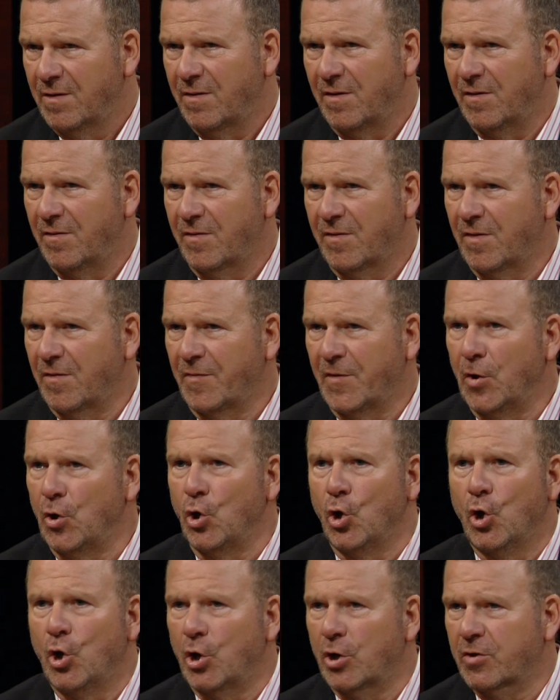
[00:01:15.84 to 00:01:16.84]
the the, the
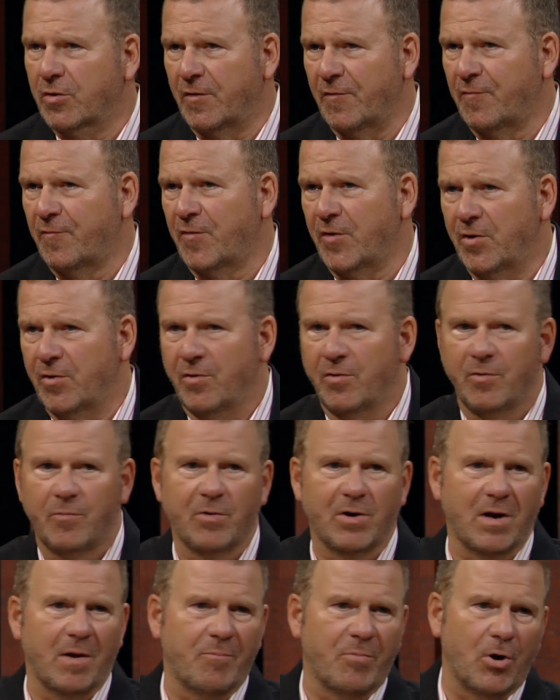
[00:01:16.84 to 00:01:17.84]
look, the food.
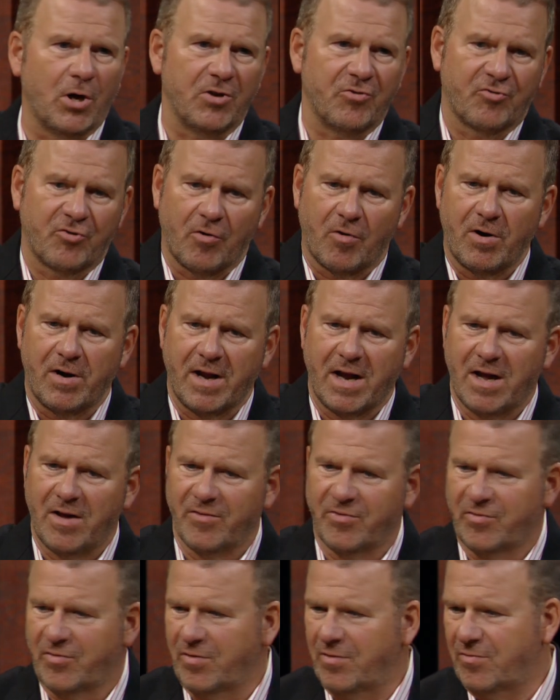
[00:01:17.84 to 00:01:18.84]
When I bought Chart
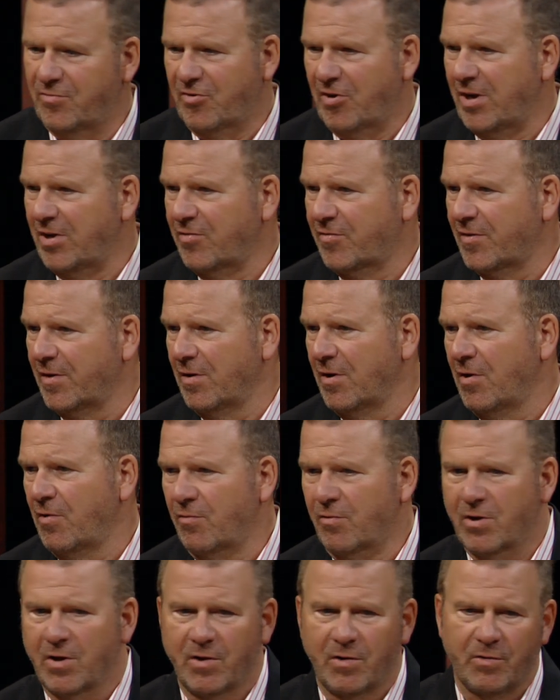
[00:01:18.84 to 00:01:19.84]
House, you changed the
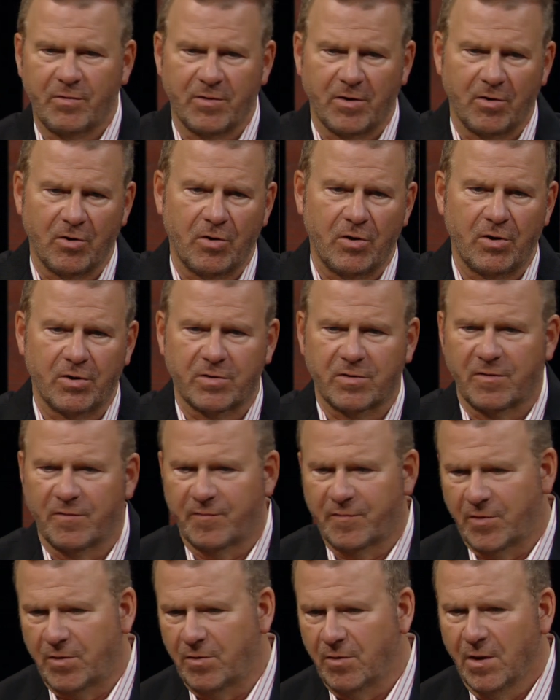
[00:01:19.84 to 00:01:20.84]
logo, yep. the look, the
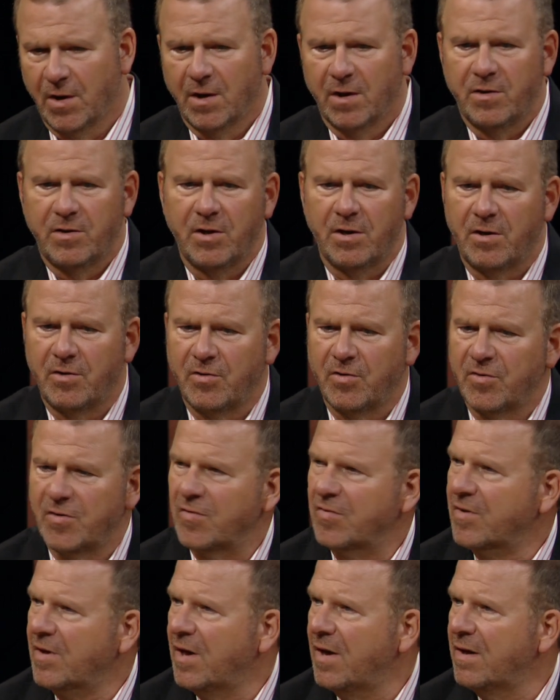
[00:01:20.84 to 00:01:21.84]
food. You know, you
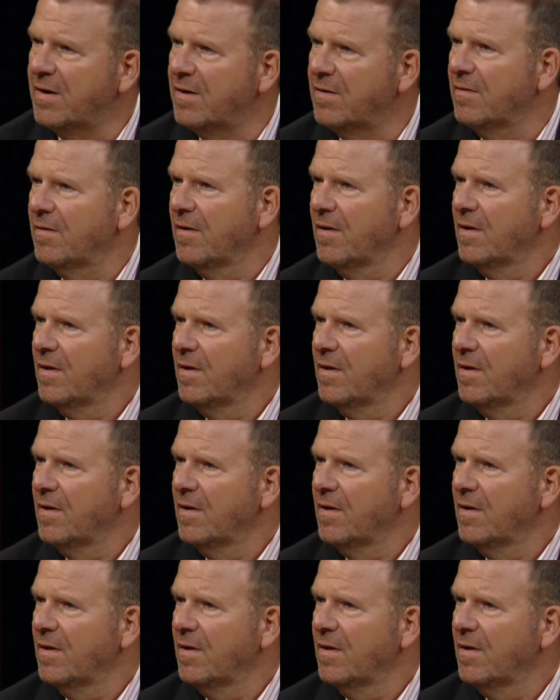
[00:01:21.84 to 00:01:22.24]
just kind of